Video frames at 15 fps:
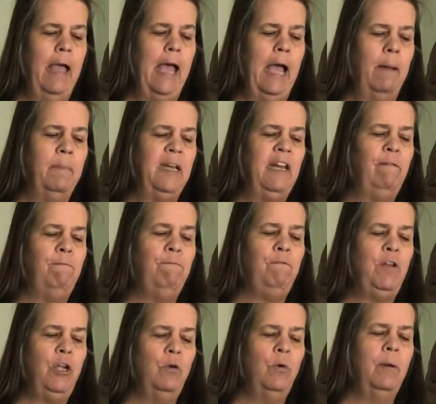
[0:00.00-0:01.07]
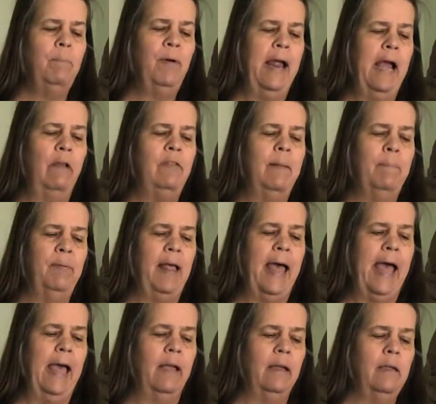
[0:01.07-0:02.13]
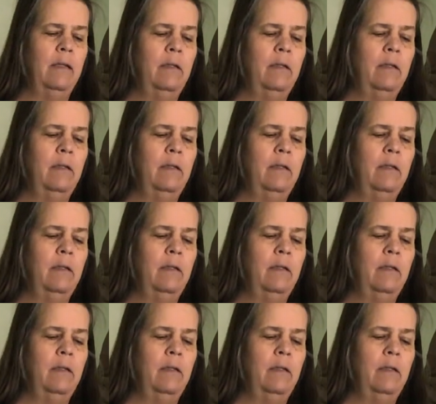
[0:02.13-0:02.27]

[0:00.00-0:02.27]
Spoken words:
How many fewer brown than black?